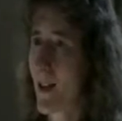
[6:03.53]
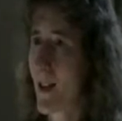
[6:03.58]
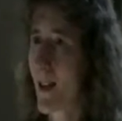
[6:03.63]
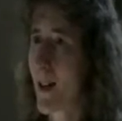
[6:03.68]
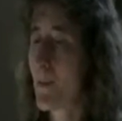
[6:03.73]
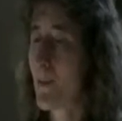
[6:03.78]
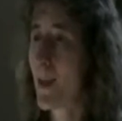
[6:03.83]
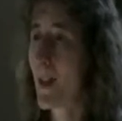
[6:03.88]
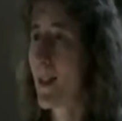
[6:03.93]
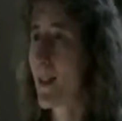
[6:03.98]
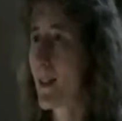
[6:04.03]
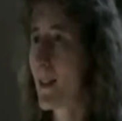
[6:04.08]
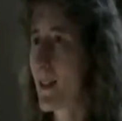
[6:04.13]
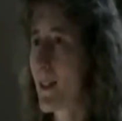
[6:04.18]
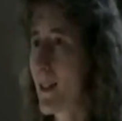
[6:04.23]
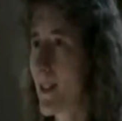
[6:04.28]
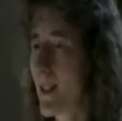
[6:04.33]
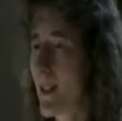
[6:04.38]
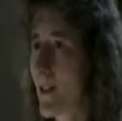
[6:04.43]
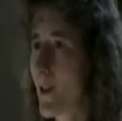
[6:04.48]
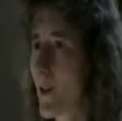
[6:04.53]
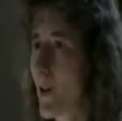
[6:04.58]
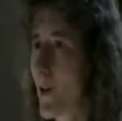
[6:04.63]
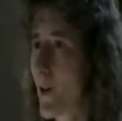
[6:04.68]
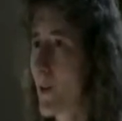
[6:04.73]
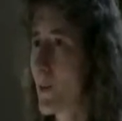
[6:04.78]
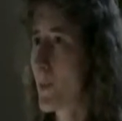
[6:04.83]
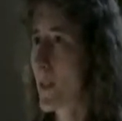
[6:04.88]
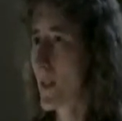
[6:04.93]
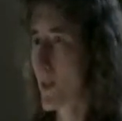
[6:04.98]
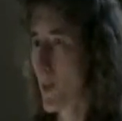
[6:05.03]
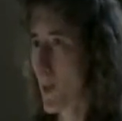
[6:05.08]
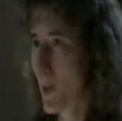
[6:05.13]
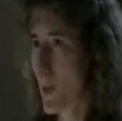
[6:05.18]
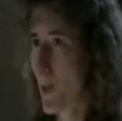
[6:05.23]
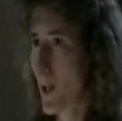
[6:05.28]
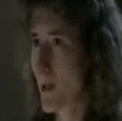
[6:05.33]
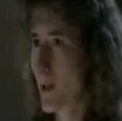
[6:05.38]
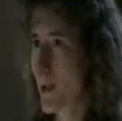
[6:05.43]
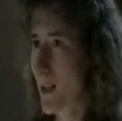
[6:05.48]
mainly indoor, but would
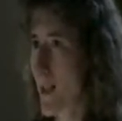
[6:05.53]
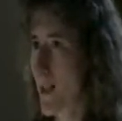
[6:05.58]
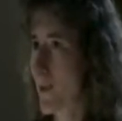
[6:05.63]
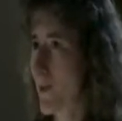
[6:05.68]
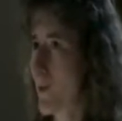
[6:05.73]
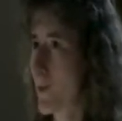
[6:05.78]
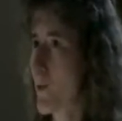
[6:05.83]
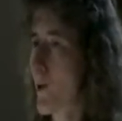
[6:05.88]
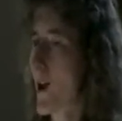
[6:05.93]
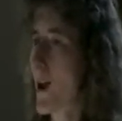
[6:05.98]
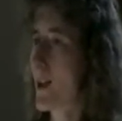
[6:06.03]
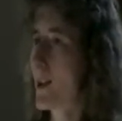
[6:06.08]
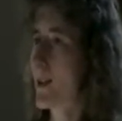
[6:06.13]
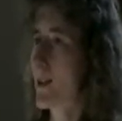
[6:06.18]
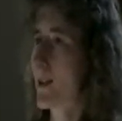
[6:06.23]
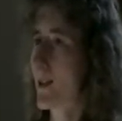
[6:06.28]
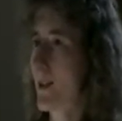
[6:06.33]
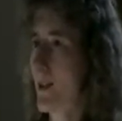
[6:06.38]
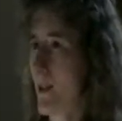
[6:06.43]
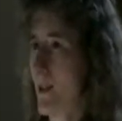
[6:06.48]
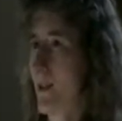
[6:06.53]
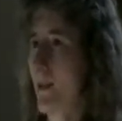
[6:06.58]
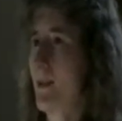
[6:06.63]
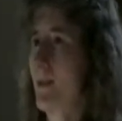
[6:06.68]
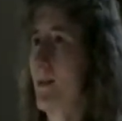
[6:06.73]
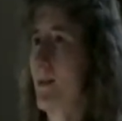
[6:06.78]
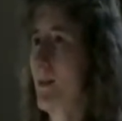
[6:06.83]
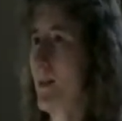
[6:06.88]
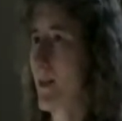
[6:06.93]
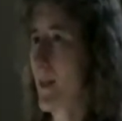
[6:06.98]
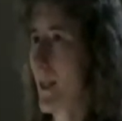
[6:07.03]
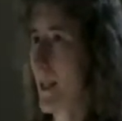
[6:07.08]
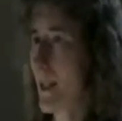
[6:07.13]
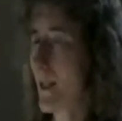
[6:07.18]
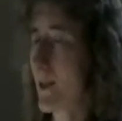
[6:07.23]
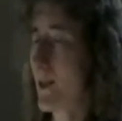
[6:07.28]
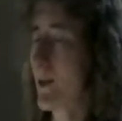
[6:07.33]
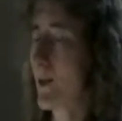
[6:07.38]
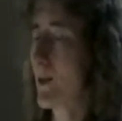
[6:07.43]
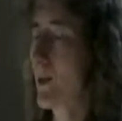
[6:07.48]
go outside for walks. Yeah,
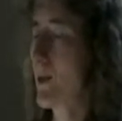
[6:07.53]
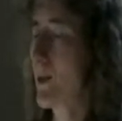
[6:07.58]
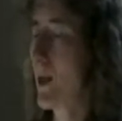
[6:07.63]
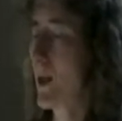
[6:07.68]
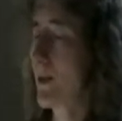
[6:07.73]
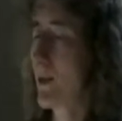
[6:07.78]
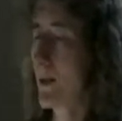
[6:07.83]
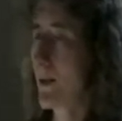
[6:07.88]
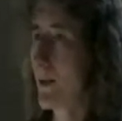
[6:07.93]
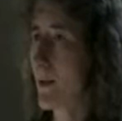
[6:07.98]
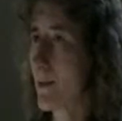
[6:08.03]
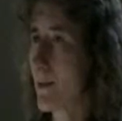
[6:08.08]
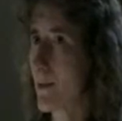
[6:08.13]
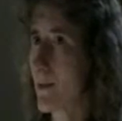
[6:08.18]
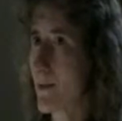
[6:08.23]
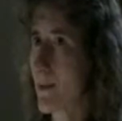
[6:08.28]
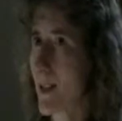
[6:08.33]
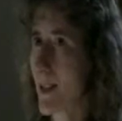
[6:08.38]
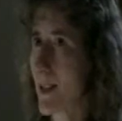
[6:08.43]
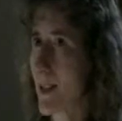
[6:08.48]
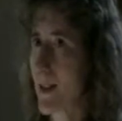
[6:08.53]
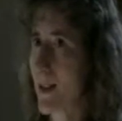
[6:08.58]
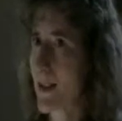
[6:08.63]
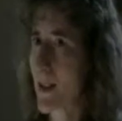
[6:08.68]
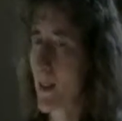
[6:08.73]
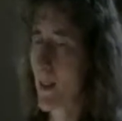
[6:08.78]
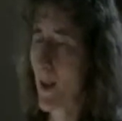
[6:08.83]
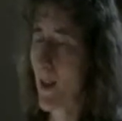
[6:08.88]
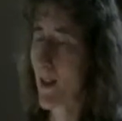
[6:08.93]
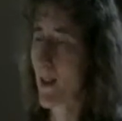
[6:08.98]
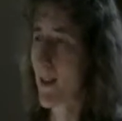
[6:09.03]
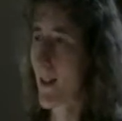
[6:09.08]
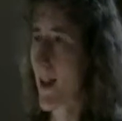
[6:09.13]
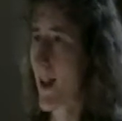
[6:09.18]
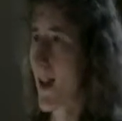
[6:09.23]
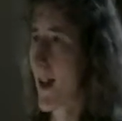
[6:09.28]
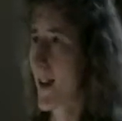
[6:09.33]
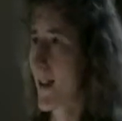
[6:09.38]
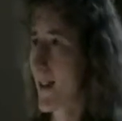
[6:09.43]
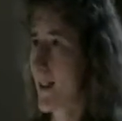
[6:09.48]
she would go out and sleep on the
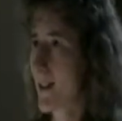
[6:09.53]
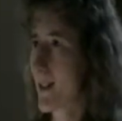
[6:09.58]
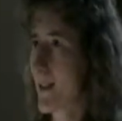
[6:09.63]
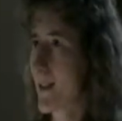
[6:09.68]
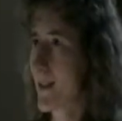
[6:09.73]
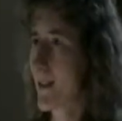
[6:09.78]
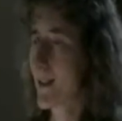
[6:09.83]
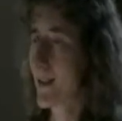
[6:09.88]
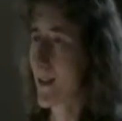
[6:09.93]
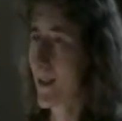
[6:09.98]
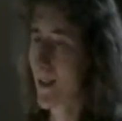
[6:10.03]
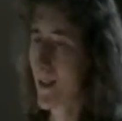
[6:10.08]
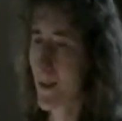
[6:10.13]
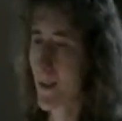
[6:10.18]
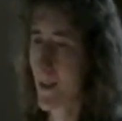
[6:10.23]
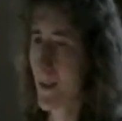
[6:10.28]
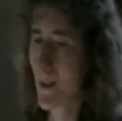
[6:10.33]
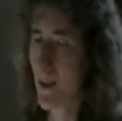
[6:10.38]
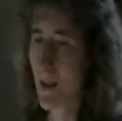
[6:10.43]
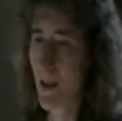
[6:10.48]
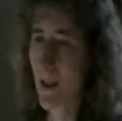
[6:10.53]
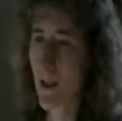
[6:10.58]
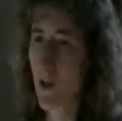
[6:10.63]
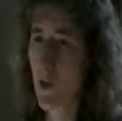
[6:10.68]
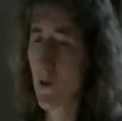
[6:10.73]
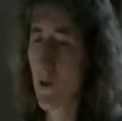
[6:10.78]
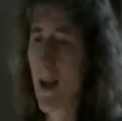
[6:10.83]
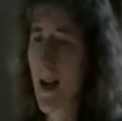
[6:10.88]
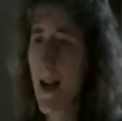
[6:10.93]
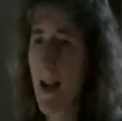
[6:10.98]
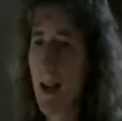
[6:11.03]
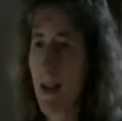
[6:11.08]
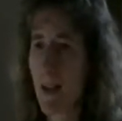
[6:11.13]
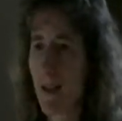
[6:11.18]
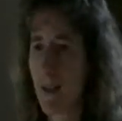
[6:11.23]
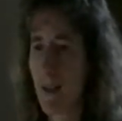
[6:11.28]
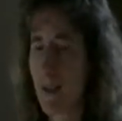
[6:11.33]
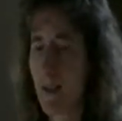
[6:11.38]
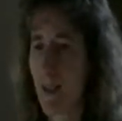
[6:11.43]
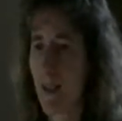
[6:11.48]
deck, and there was a little
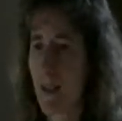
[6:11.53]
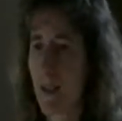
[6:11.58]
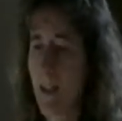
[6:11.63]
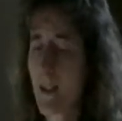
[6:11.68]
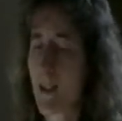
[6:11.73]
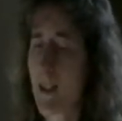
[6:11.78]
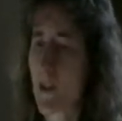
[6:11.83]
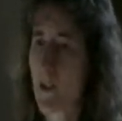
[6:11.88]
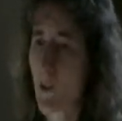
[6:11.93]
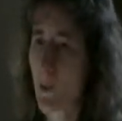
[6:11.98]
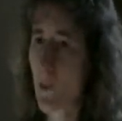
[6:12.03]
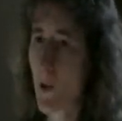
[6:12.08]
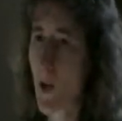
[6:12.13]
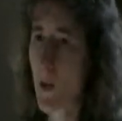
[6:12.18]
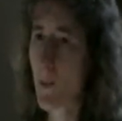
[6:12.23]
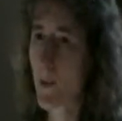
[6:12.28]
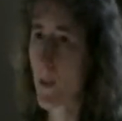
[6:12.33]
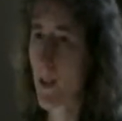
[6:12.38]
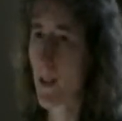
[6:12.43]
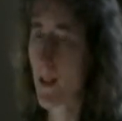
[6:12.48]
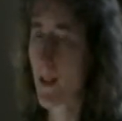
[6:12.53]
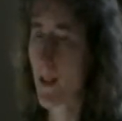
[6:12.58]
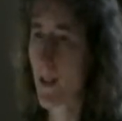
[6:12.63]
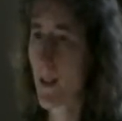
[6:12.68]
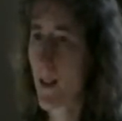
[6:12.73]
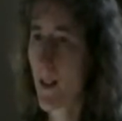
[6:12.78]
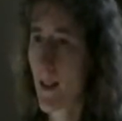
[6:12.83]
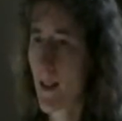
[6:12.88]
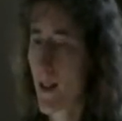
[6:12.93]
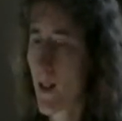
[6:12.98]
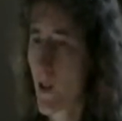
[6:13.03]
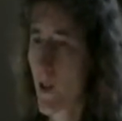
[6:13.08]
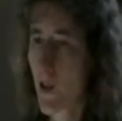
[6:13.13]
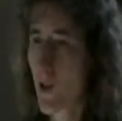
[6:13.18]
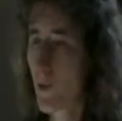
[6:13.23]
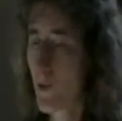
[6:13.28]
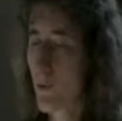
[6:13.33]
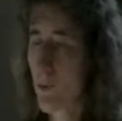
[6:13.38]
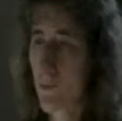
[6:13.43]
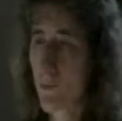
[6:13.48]
drain at the edge of her property that just
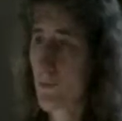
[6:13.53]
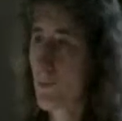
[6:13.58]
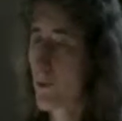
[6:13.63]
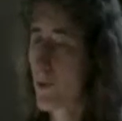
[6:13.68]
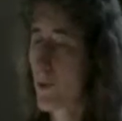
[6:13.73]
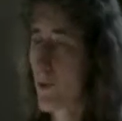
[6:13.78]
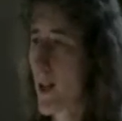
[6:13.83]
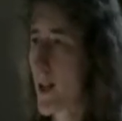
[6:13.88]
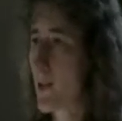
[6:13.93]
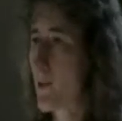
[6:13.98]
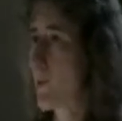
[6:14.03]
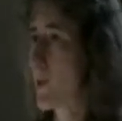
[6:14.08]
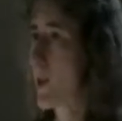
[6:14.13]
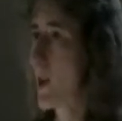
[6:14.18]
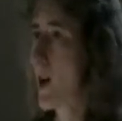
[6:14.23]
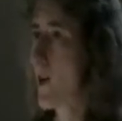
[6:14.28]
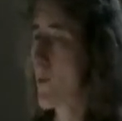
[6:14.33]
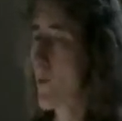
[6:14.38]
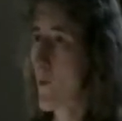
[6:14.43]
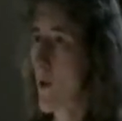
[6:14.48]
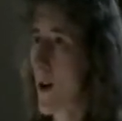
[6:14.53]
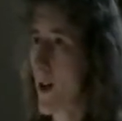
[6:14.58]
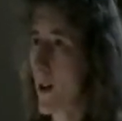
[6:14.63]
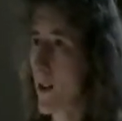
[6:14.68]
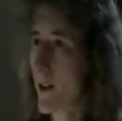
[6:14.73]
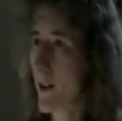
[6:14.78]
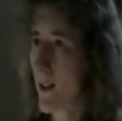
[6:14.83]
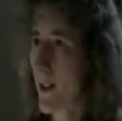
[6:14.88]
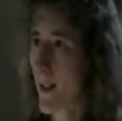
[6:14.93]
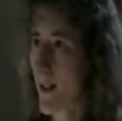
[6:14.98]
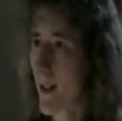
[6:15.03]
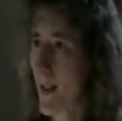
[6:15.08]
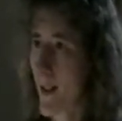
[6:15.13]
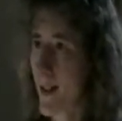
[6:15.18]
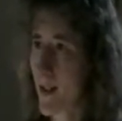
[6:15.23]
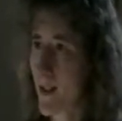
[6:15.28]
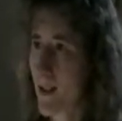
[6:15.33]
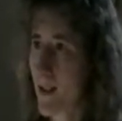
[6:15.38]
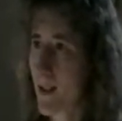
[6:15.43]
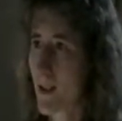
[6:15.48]
drained runoff water.
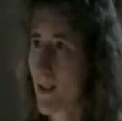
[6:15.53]
And